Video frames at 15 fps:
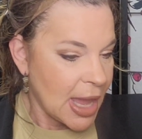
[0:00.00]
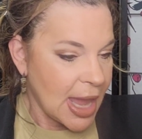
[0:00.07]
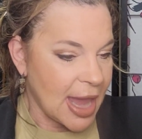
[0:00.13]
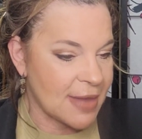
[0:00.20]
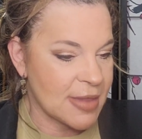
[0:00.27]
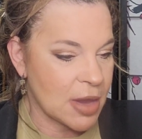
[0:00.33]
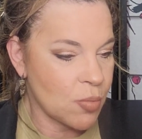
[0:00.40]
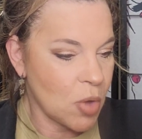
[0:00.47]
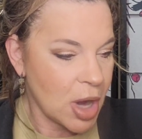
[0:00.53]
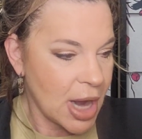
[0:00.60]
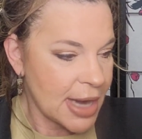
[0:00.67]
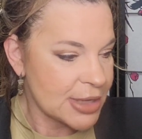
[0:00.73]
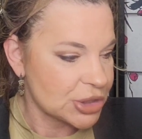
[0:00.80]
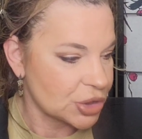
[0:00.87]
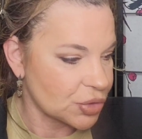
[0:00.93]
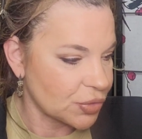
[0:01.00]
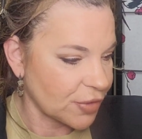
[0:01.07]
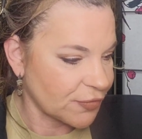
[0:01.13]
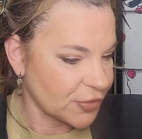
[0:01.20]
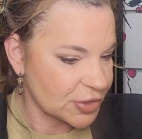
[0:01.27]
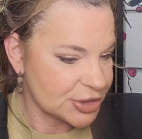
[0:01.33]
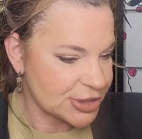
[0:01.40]
And then what I do, the
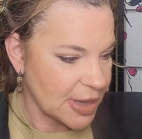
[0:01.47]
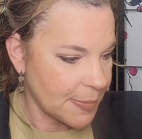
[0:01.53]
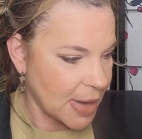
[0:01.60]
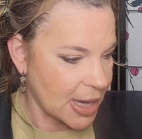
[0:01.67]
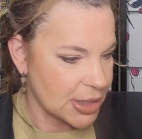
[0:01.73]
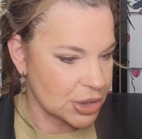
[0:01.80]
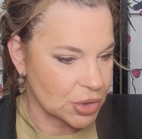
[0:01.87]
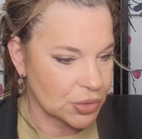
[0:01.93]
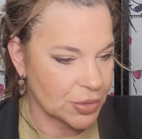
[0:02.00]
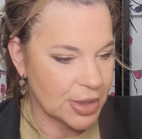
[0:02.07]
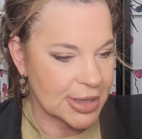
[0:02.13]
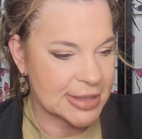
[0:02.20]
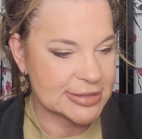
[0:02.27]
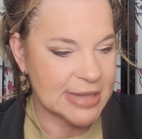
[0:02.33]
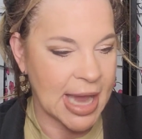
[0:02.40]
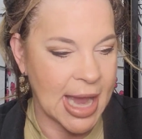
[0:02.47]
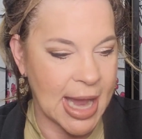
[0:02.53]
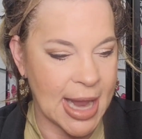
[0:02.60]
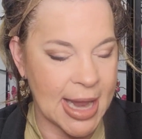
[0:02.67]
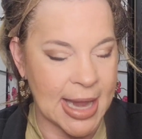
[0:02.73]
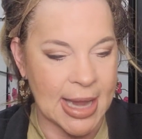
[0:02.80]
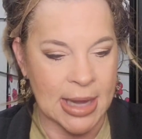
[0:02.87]
first step I do is
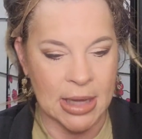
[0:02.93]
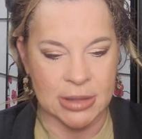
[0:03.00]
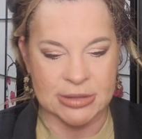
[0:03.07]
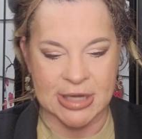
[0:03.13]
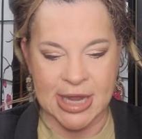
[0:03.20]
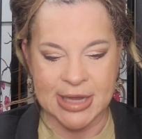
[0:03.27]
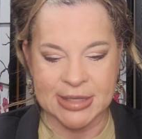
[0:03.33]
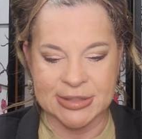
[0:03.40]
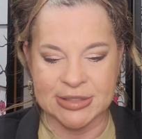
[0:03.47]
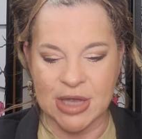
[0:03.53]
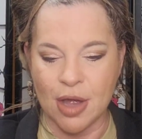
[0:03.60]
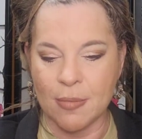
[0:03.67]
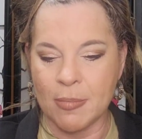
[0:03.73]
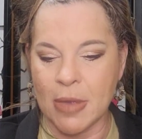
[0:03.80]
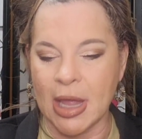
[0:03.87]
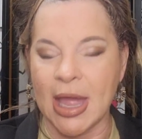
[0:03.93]
I take some